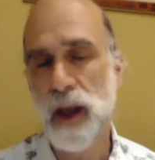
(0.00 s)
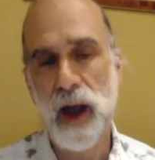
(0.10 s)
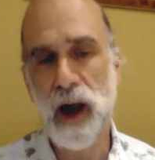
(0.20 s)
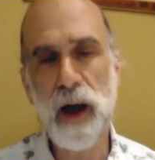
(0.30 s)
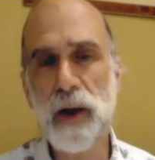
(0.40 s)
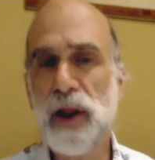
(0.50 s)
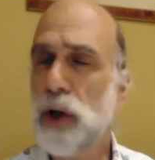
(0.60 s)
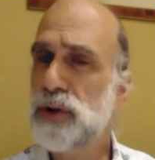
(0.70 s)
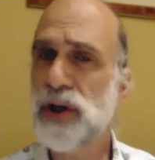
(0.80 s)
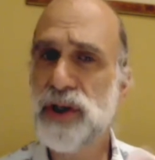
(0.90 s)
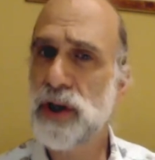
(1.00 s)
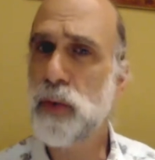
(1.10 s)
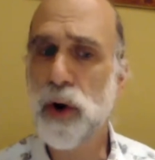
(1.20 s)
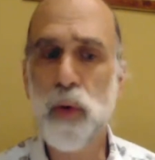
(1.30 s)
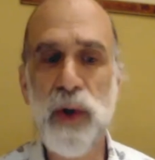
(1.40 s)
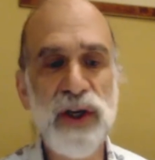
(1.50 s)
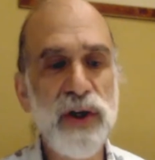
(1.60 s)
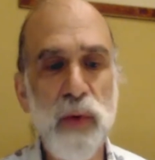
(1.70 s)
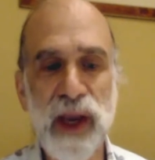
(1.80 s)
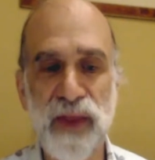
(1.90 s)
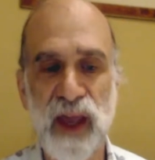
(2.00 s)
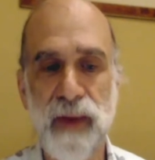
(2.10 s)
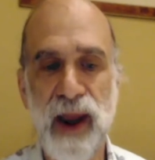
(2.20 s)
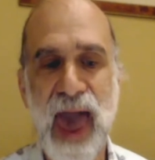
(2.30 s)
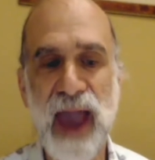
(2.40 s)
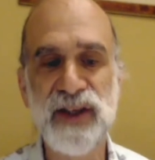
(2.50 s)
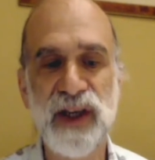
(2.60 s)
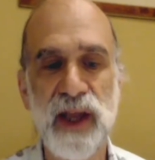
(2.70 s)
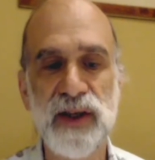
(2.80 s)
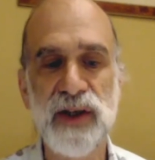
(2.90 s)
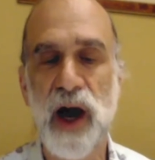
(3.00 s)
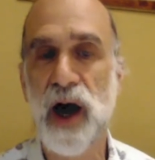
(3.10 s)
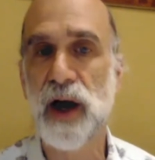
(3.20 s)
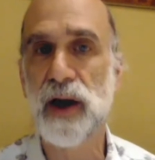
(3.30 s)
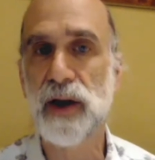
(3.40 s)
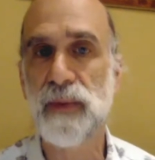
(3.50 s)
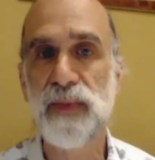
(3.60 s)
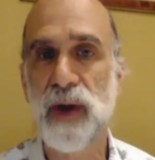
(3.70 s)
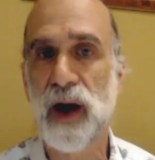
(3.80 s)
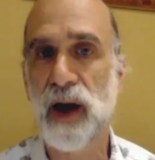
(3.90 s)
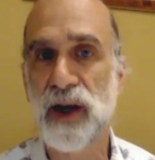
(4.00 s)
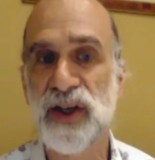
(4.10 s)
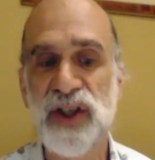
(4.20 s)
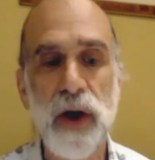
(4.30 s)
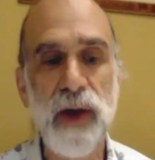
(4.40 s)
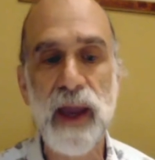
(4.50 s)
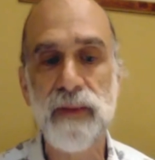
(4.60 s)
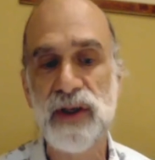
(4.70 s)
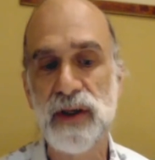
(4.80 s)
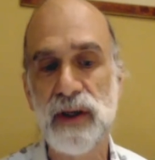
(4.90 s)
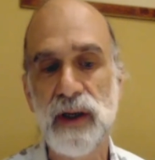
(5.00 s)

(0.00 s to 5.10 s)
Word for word: Uh, closer to the work we do, we can think about hacks against uh, uh, casino games,